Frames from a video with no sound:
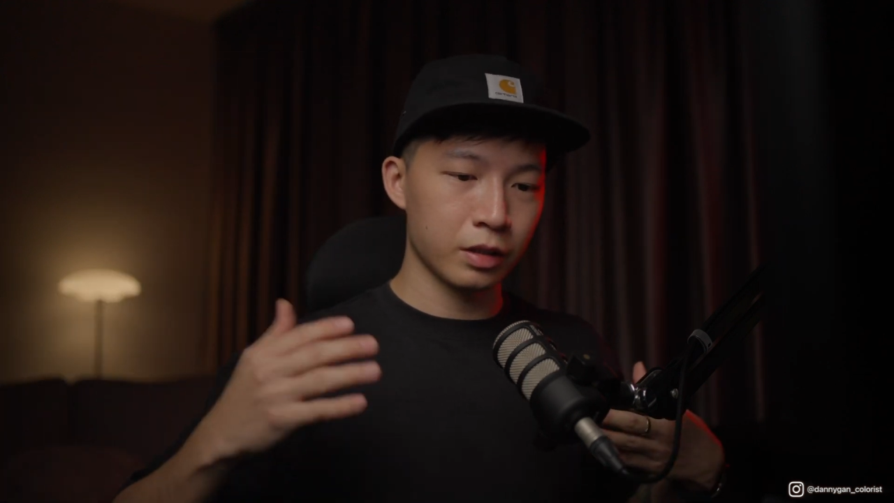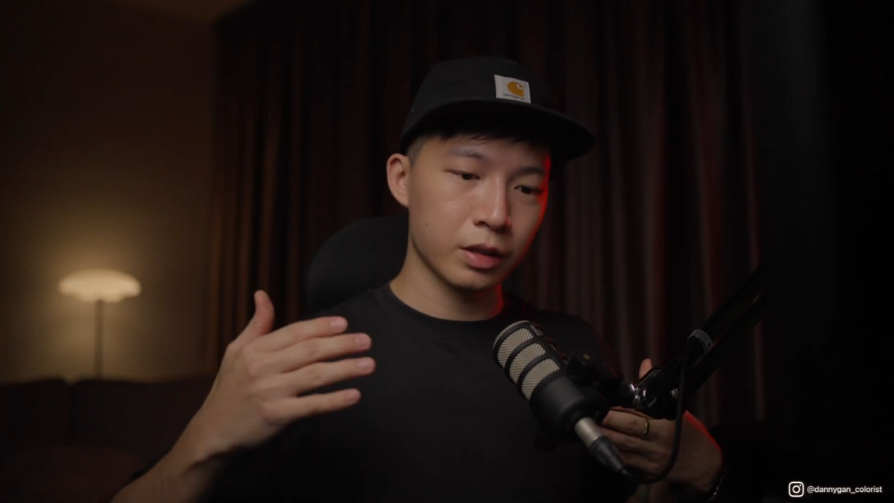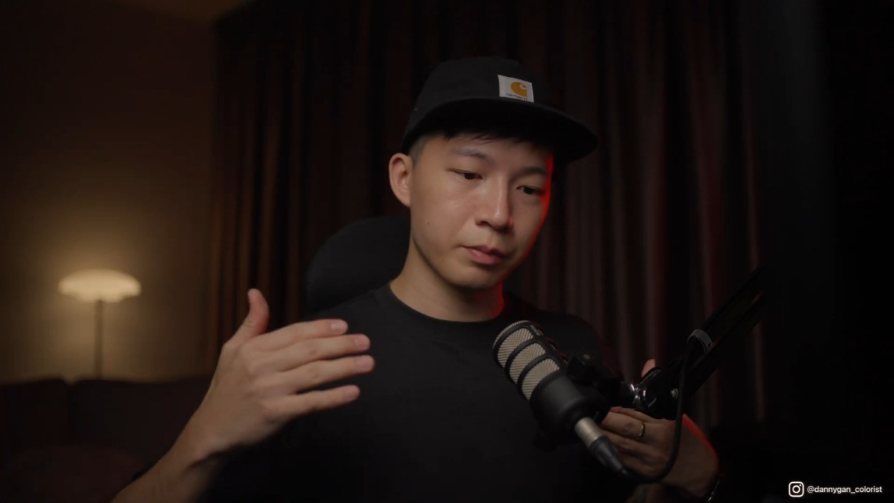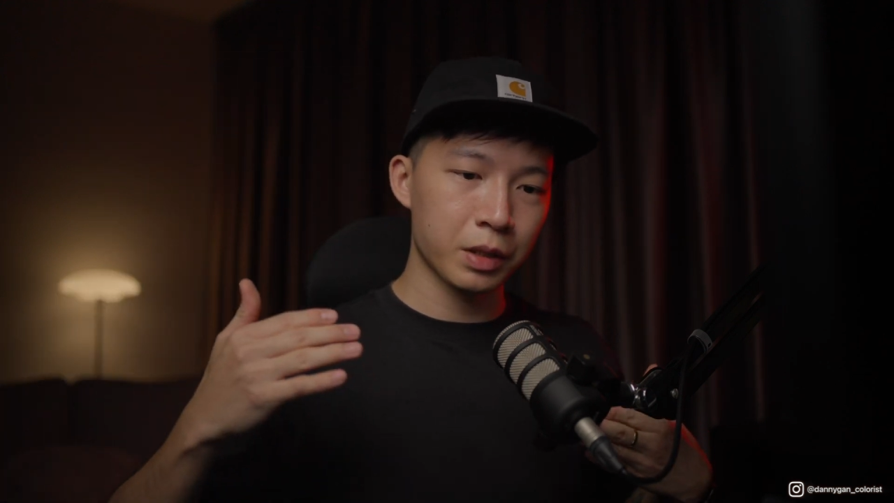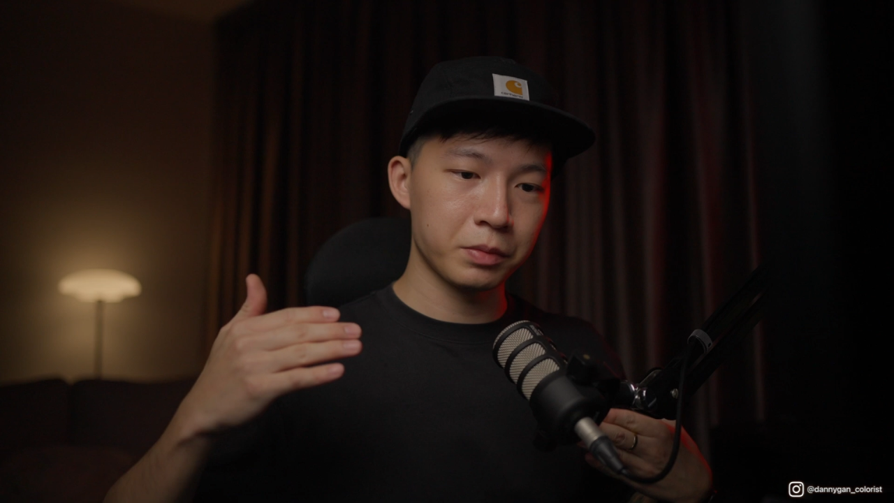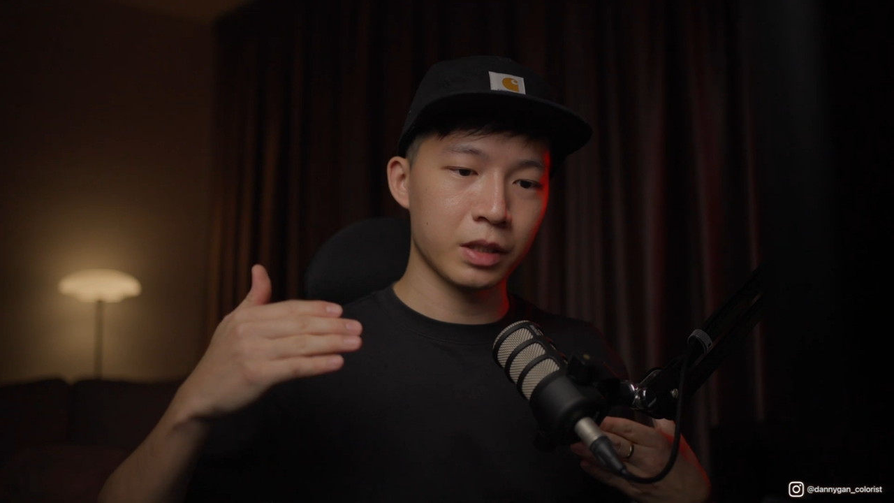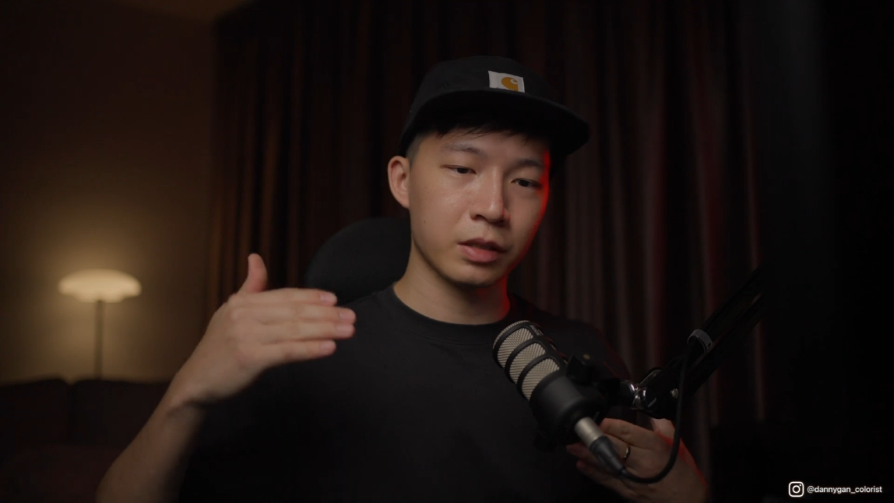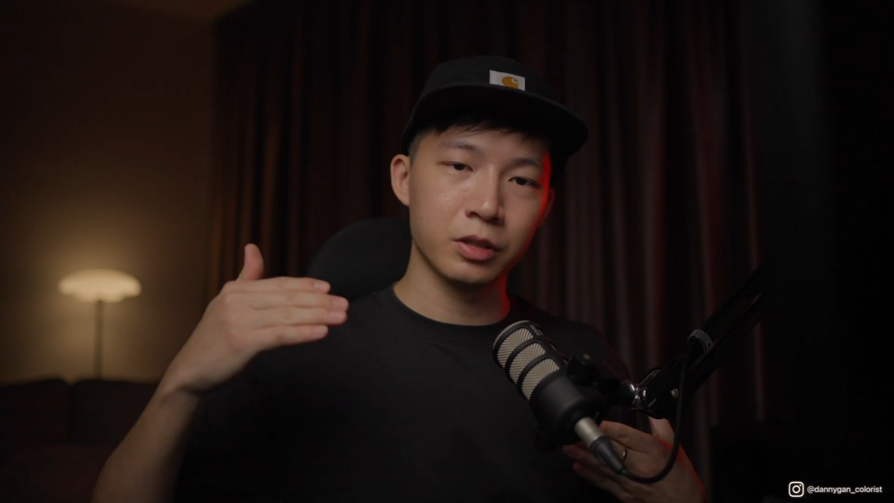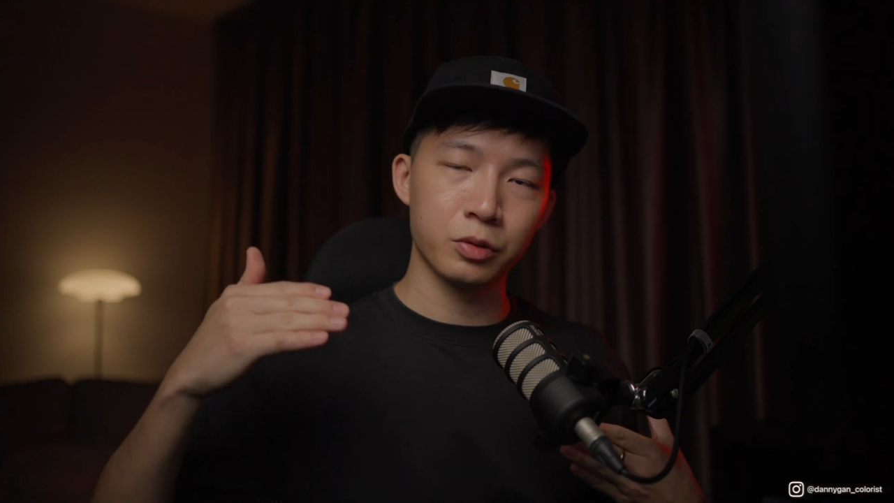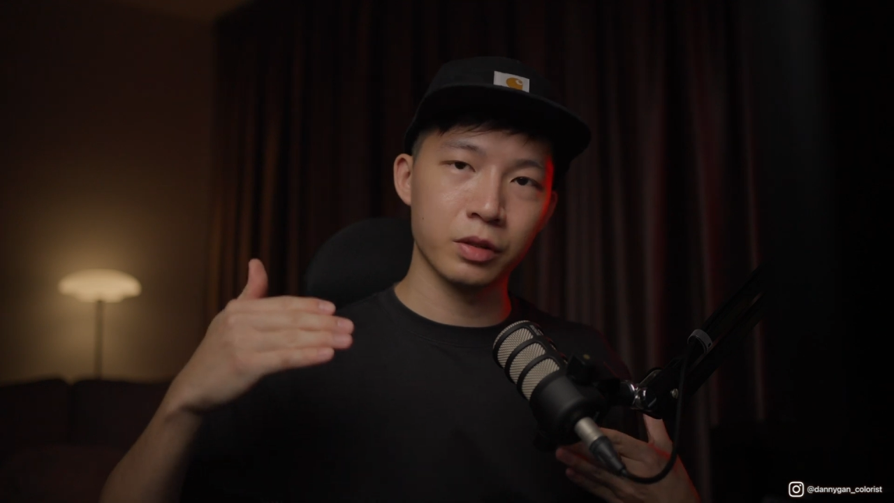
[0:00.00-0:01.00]
sometimes I
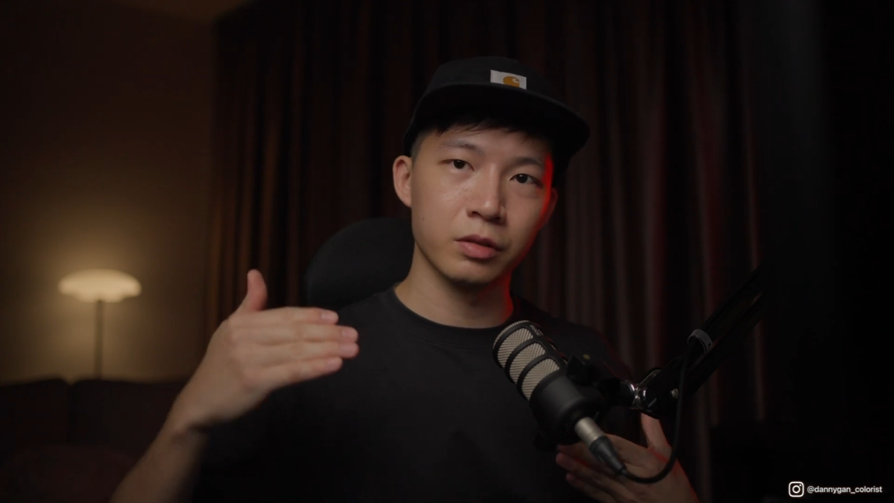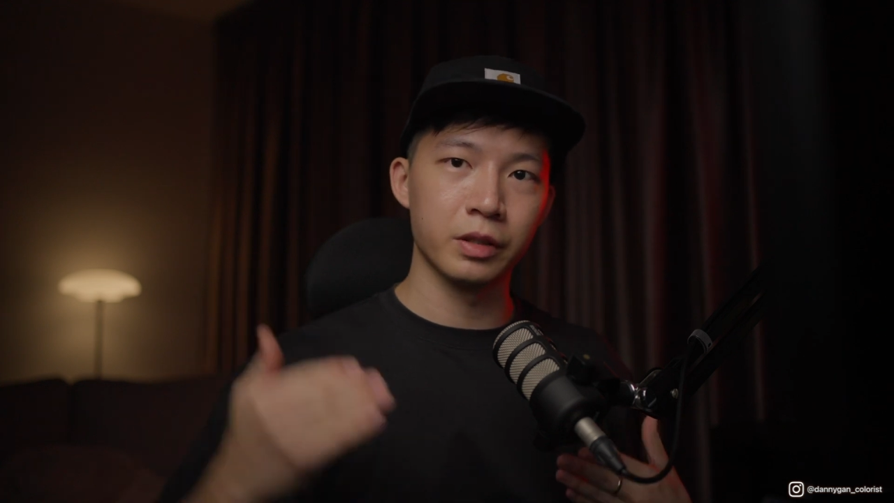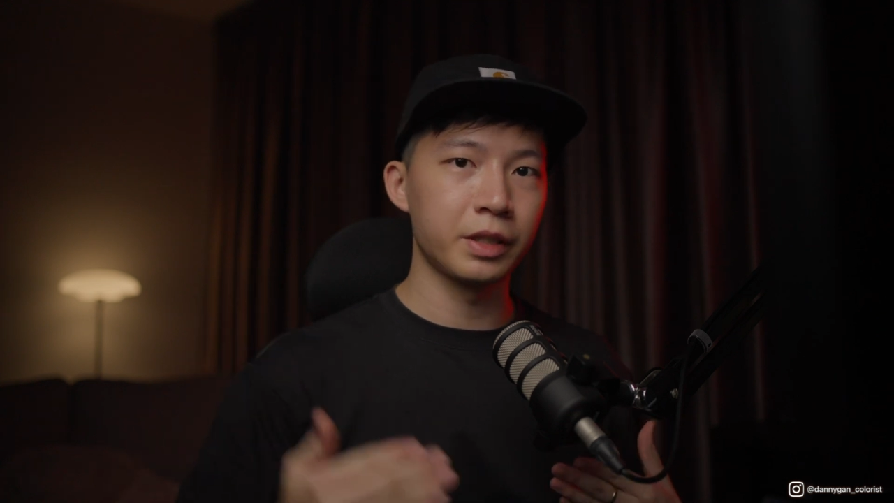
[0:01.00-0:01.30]
just want to